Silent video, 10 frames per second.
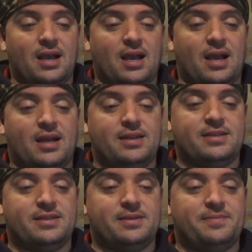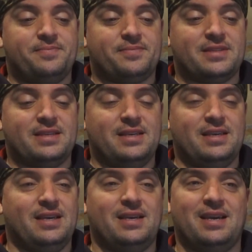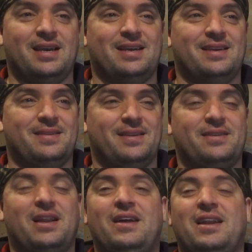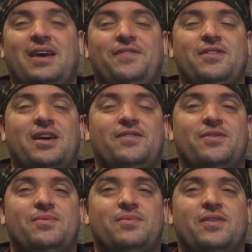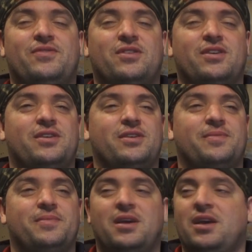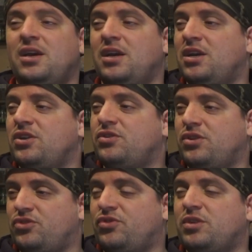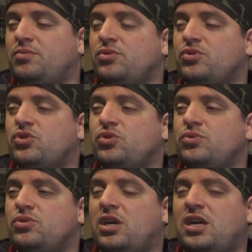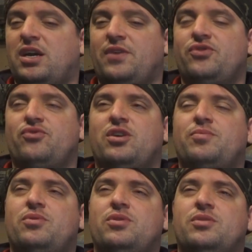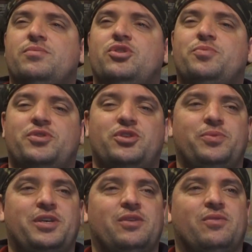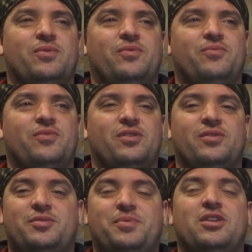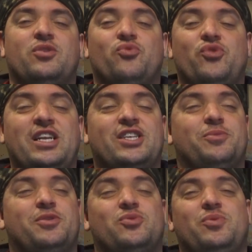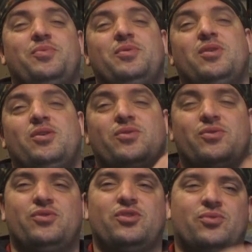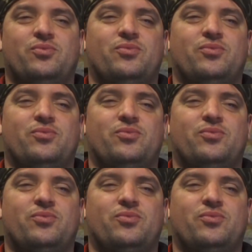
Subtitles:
And you know, after like Dragon Ball after Dragon Ball Super Superhero, it's been like really slow because we've been like, you know,